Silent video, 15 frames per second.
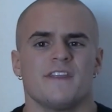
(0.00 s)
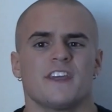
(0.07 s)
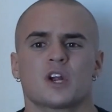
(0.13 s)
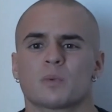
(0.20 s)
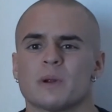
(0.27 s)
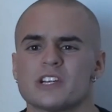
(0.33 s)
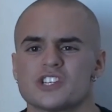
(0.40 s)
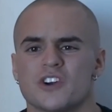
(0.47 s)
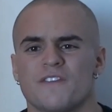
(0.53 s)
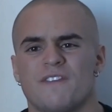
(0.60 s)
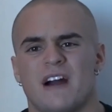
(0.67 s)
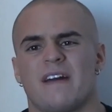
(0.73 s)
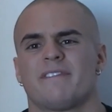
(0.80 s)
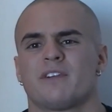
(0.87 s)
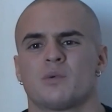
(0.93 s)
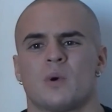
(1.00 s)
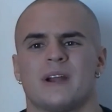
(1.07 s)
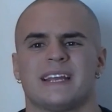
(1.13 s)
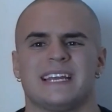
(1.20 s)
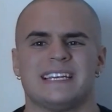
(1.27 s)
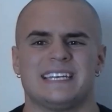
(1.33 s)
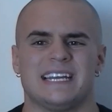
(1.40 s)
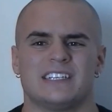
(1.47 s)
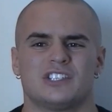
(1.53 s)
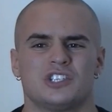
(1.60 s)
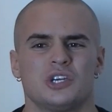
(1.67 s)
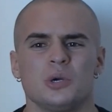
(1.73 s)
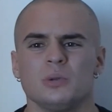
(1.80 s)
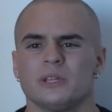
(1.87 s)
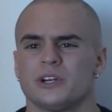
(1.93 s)
The original 531 contains
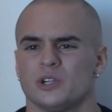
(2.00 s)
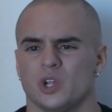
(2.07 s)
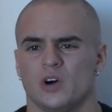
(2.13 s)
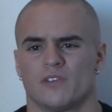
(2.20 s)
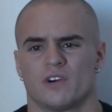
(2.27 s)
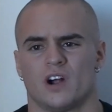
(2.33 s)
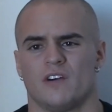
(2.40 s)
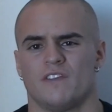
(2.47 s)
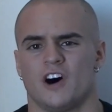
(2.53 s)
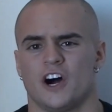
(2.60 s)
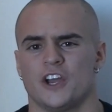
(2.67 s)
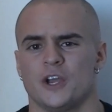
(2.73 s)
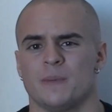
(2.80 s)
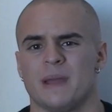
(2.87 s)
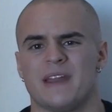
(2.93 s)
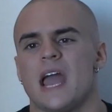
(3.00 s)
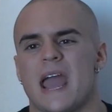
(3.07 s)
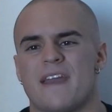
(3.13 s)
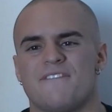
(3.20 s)
too little overall volume